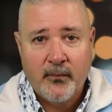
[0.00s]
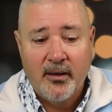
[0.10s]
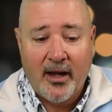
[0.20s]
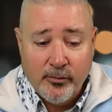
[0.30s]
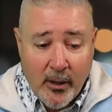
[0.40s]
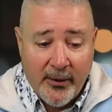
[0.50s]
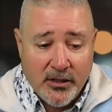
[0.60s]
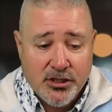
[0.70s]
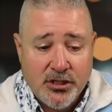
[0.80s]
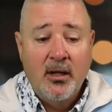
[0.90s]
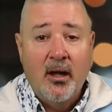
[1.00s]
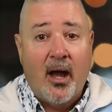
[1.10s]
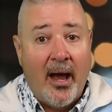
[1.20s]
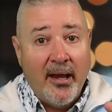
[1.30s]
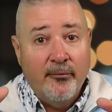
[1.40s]
That's my pitch.
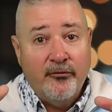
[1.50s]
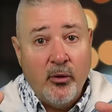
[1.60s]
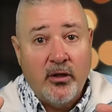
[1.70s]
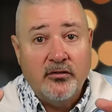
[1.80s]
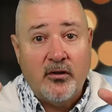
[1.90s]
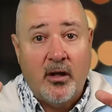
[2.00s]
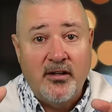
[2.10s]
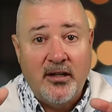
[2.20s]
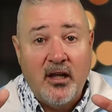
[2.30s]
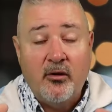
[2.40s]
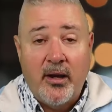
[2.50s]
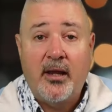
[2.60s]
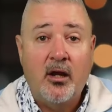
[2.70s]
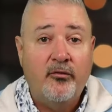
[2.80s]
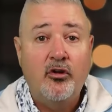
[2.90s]
I am focused on taking great
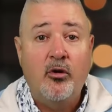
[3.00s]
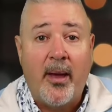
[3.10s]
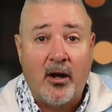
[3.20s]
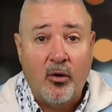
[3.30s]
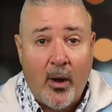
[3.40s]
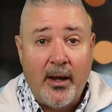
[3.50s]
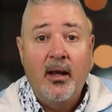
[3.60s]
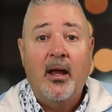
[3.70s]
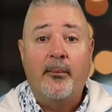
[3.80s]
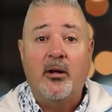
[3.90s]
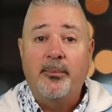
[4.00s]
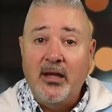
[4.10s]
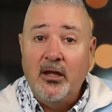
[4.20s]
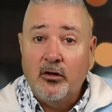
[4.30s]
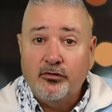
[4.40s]
care of you no matter what. I'm going to be
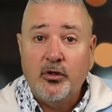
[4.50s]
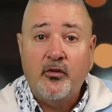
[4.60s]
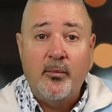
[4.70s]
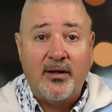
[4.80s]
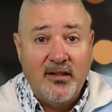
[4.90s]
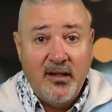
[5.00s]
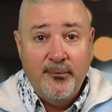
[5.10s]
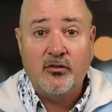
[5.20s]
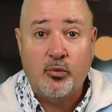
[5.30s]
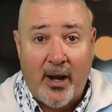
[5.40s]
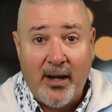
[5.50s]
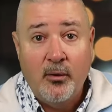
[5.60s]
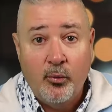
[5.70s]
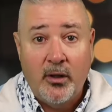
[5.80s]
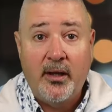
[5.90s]
here to serve you. My team is ready,
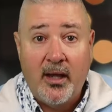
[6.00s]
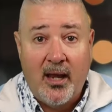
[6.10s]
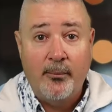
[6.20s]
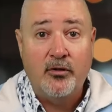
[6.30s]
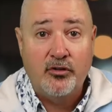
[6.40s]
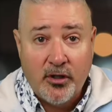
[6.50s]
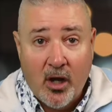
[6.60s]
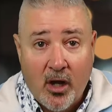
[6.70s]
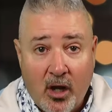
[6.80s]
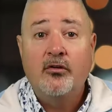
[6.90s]
willing, and able to go.